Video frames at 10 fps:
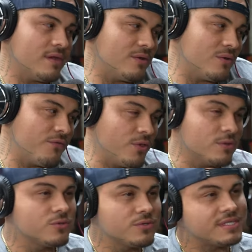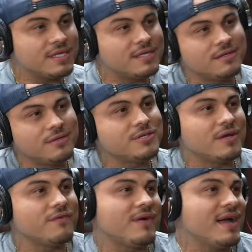you know, for those who seek, you
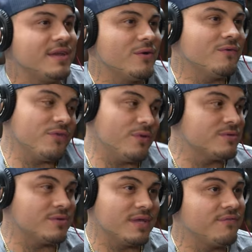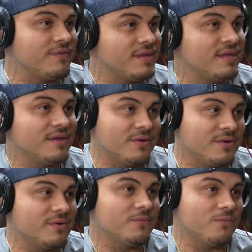shall find. You know, for those who definitely, you
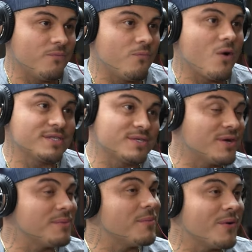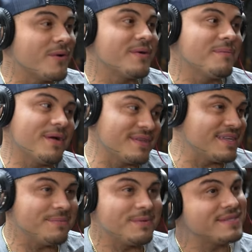know, want to learn more about the
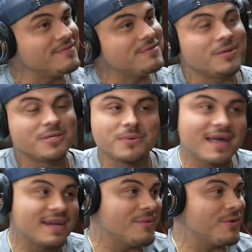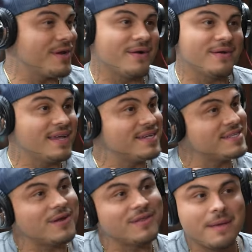deepness of spirituality,
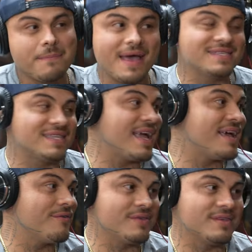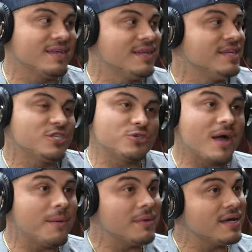reincarnations, all that past lives and
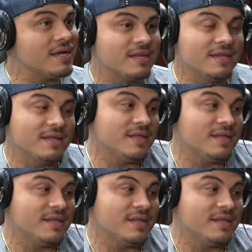trauma and